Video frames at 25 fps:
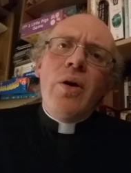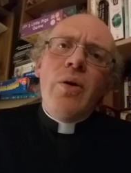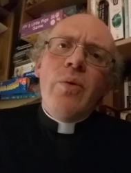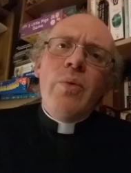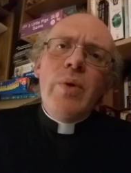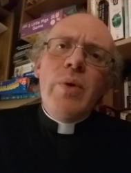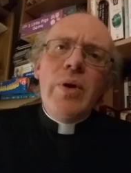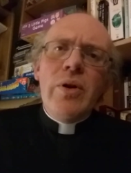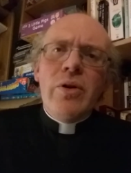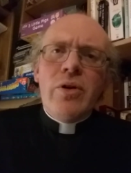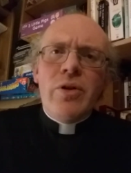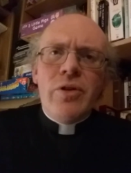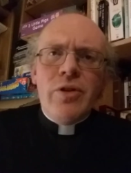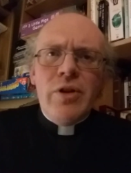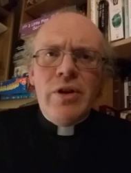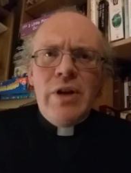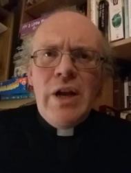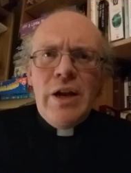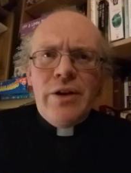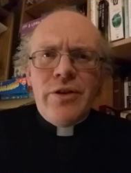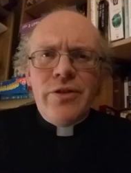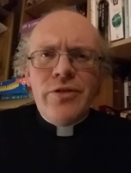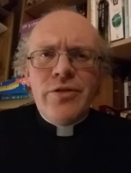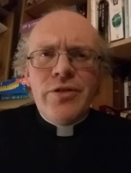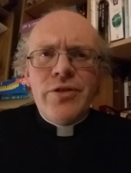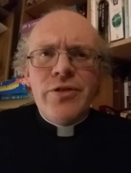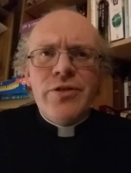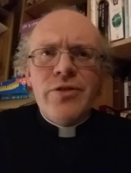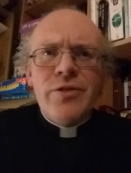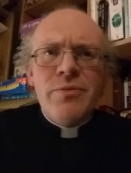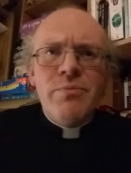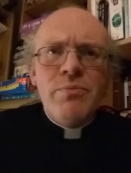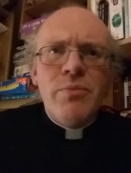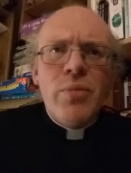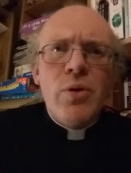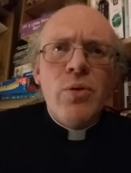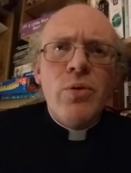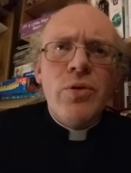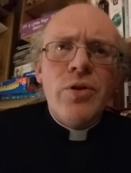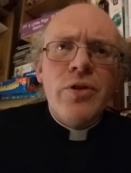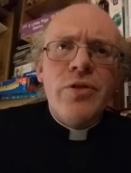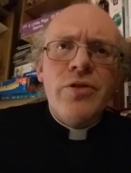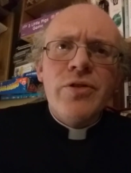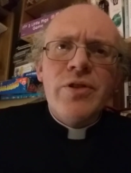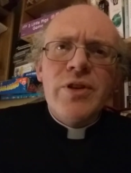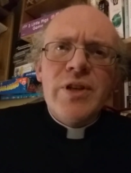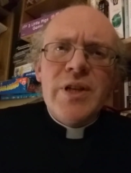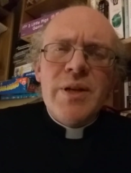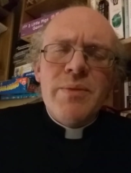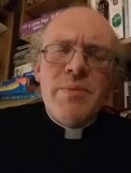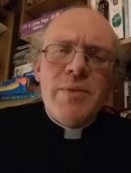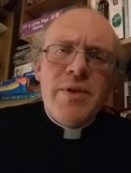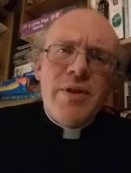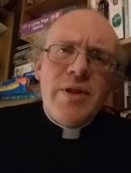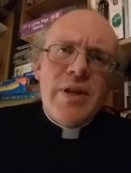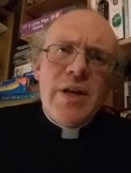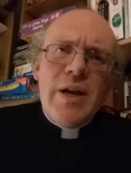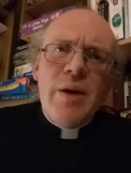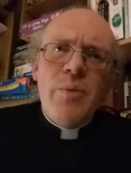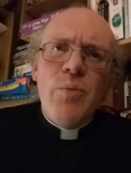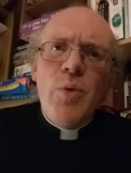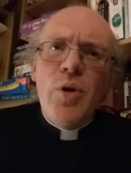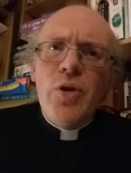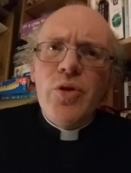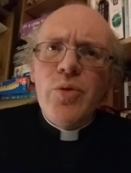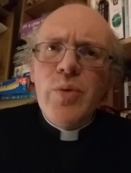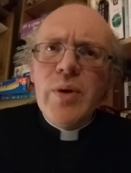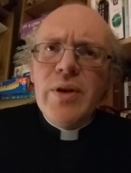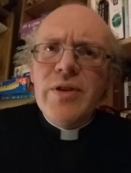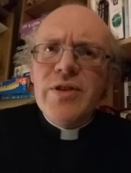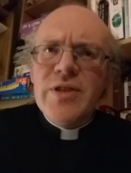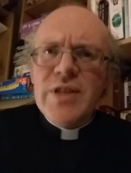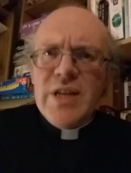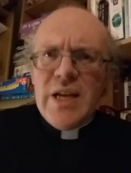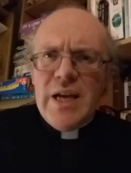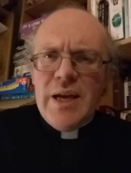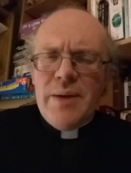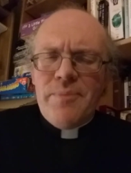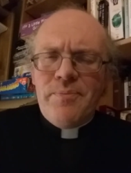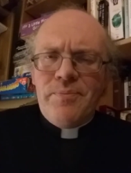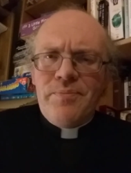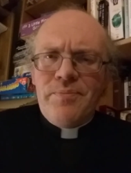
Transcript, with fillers: We look at the letters of St. Paul to St. Timothy, and what do we see?